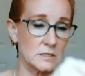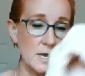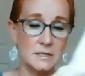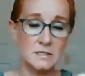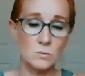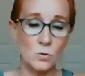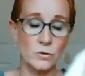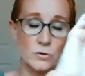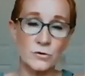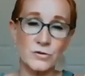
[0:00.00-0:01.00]
It has a
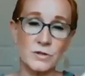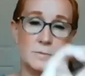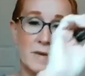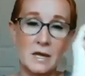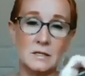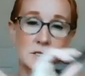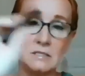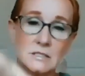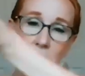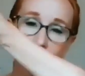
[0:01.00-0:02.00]
more earthy,
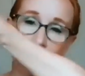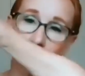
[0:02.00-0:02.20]
manly scent